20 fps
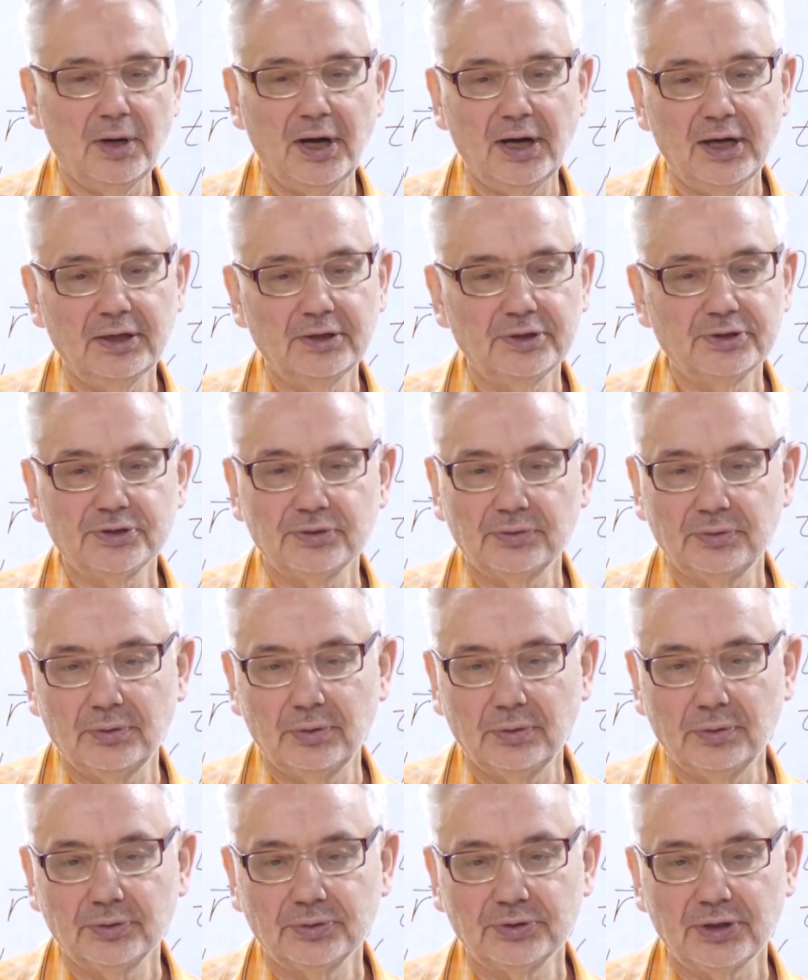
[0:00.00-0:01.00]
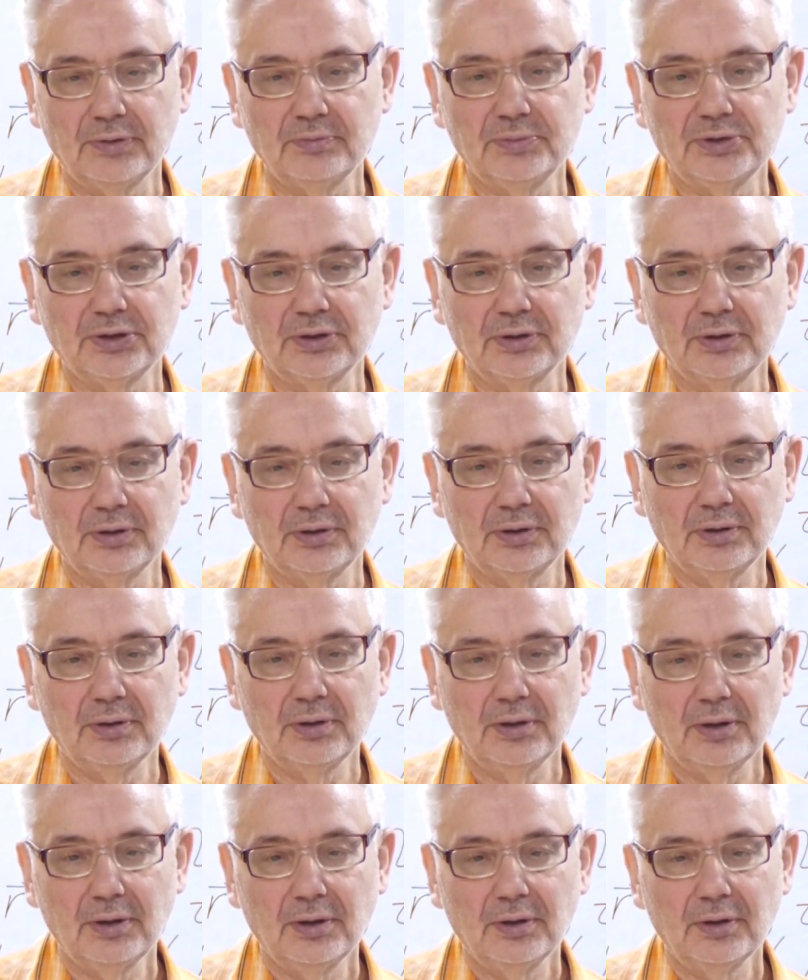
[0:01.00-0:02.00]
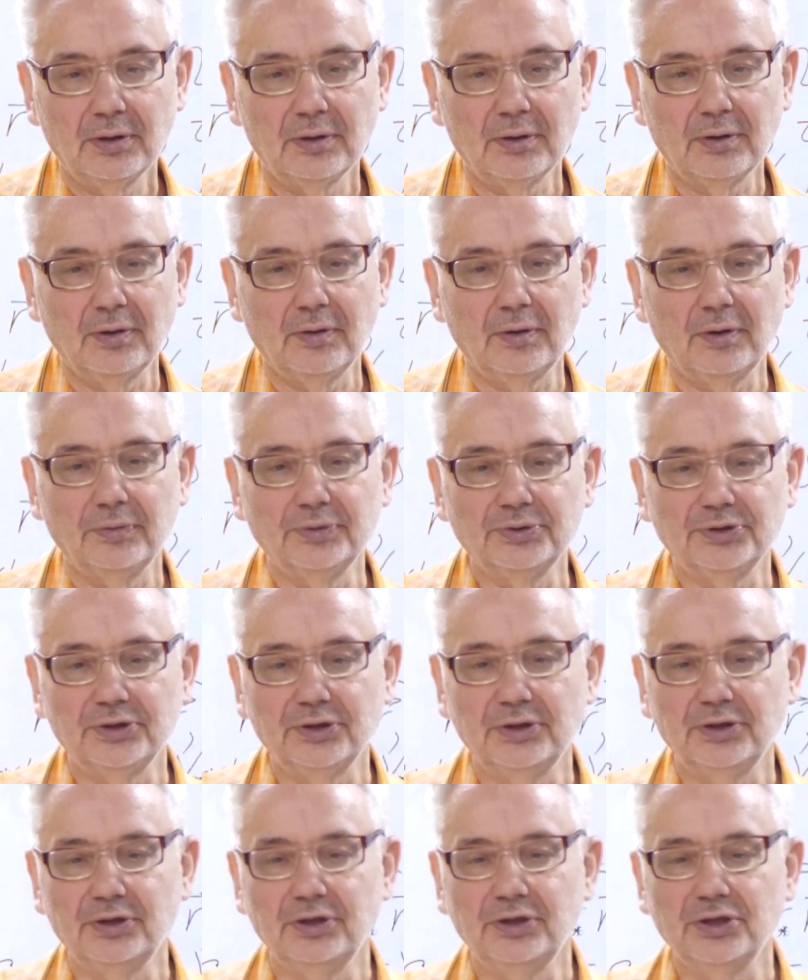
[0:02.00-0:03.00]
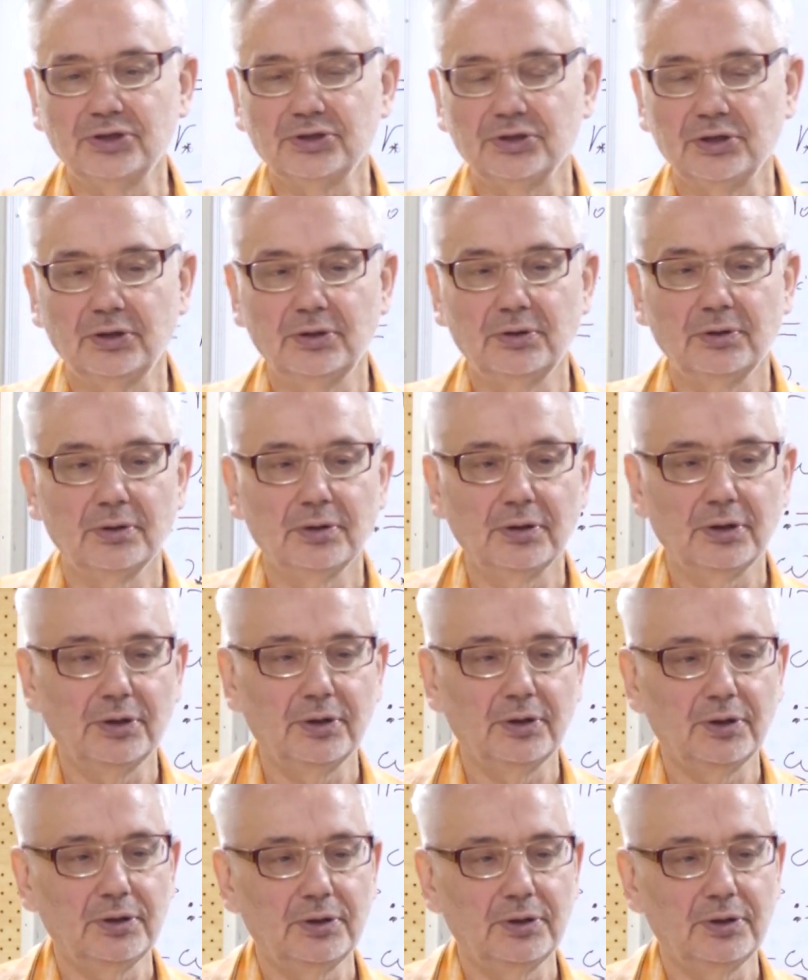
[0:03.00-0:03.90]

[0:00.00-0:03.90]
promiles or something of the initial,